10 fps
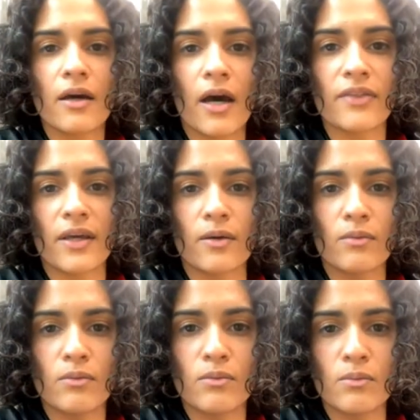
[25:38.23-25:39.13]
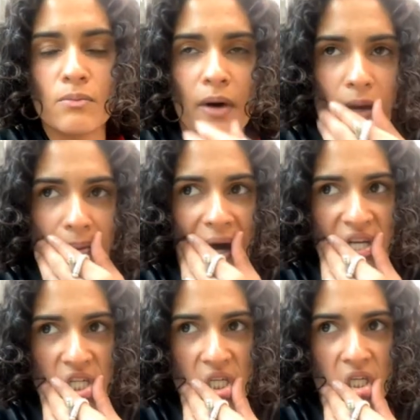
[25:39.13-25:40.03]
I think my
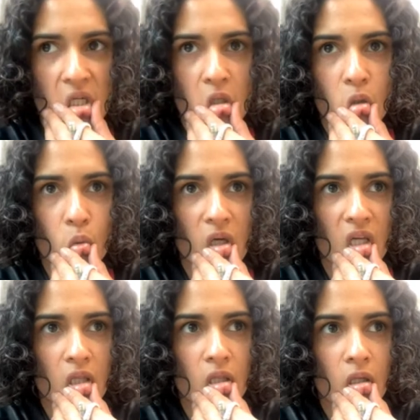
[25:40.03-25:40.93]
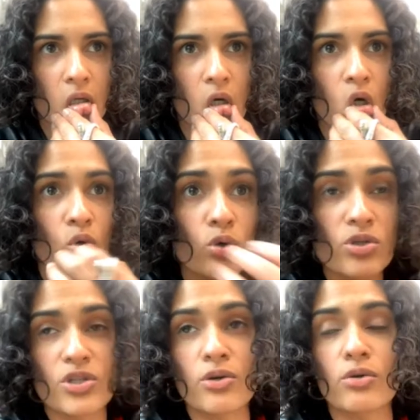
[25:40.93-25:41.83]
passion with
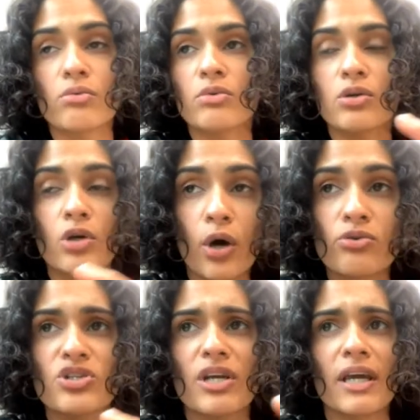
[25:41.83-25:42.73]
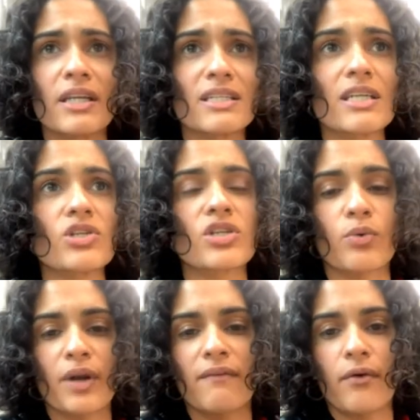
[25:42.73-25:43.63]
also coaching and teaching
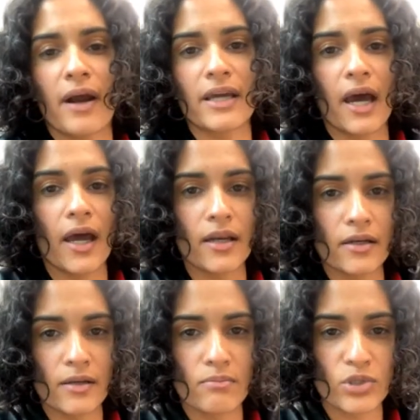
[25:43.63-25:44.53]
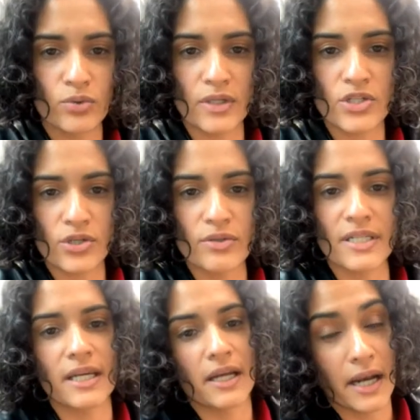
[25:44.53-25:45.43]
whenever I can in between
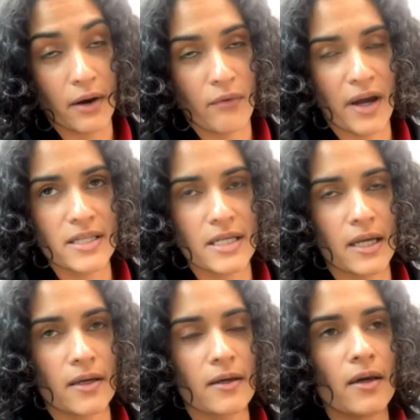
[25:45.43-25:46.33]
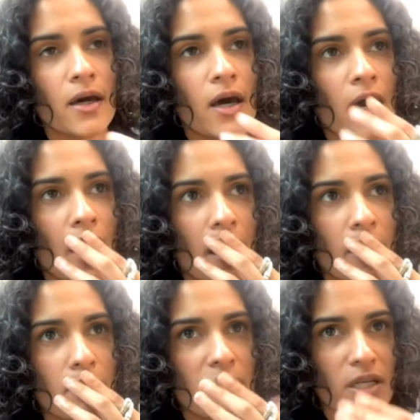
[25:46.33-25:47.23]
shooting and now writing
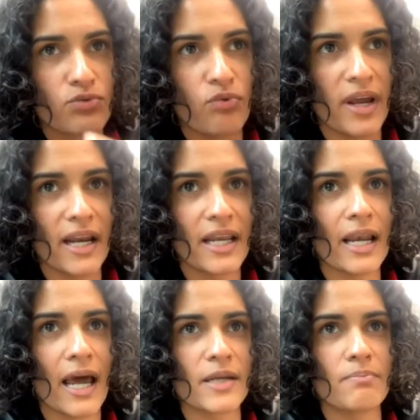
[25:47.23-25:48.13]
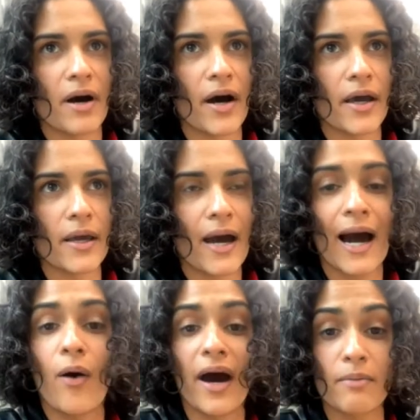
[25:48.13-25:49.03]
is really led by
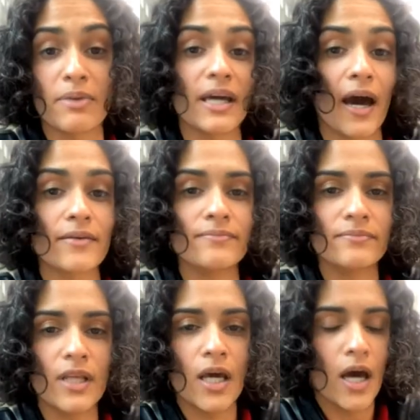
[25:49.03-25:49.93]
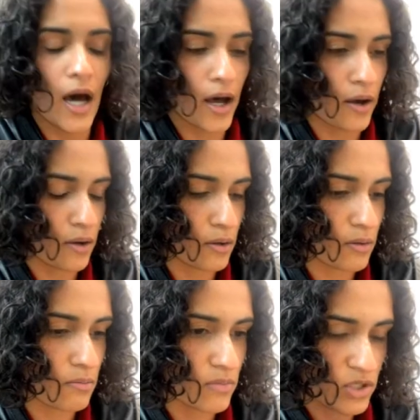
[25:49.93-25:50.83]
how I began.
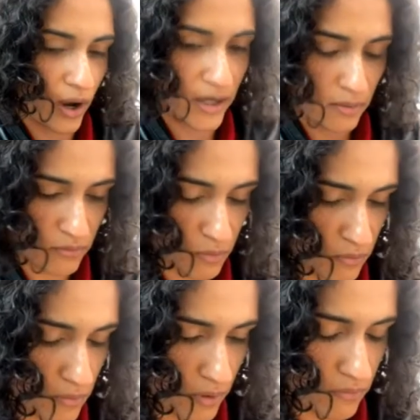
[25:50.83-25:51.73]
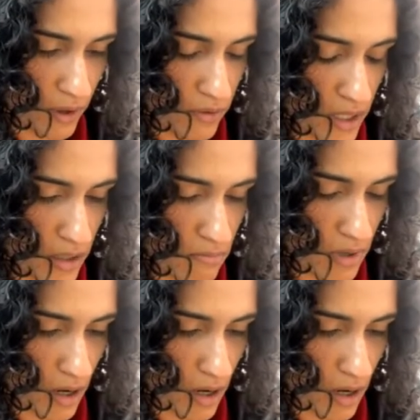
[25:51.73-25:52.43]
So I come from a very